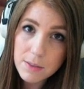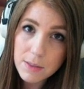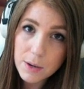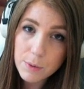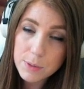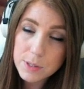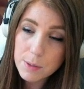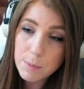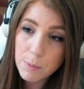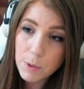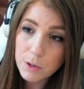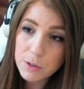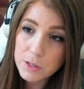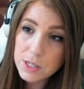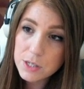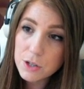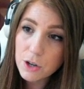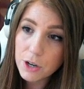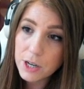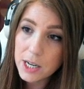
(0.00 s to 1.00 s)
there was a
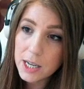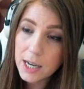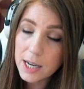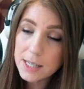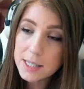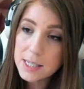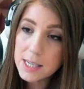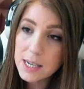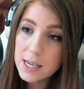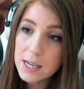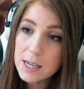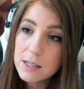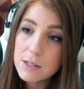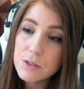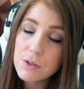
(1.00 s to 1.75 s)
multi-targeting I T,